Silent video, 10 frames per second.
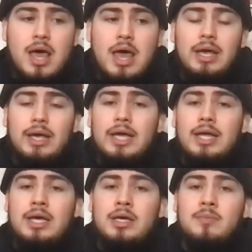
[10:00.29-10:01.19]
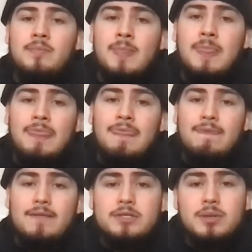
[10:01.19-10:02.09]
and get him
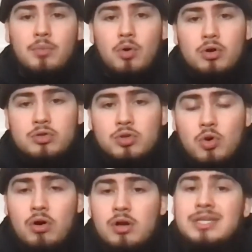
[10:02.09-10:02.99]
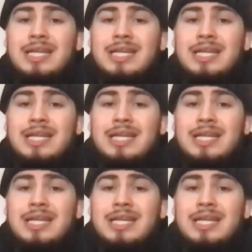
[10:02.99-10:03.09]
some more scores, get him